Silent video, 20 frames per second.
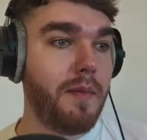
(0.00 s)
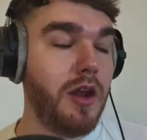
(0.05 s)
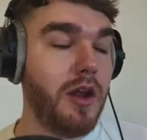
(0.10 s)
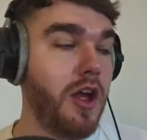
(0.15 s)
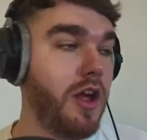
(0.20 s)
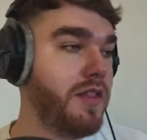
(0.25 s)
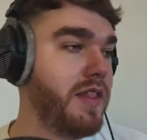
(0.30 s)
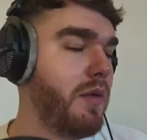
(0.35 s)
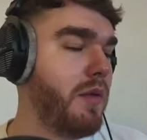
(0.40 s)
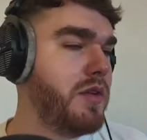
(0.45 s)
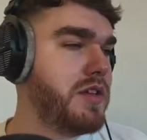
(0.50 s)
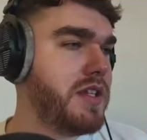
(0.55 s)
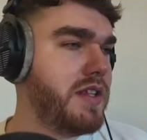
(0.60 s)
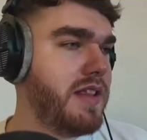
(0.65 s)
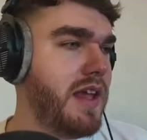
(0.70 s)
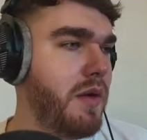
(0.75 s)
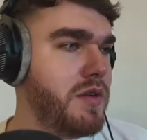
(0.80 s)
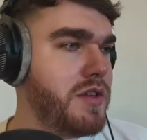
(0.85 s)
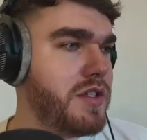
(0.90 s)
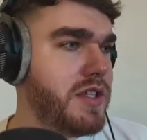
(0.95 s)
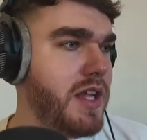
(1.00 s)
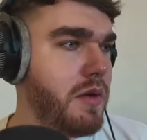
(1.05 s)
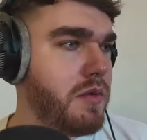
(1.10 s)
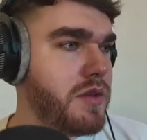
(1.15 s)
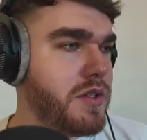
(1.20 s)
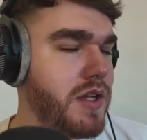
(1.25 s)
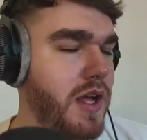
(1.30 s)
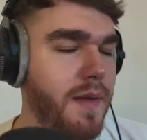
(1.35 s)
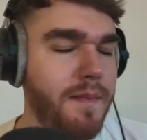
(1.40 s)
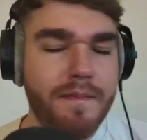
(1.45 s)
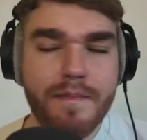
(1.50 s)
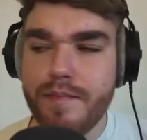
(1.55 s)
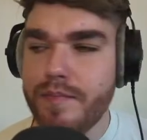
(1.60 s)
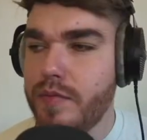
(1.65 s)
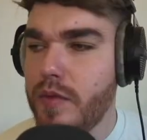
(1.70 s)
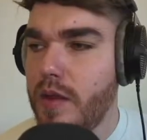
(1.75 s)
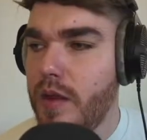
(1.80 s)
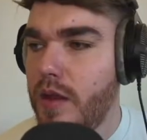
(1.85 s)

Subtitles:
Look, there was. I'm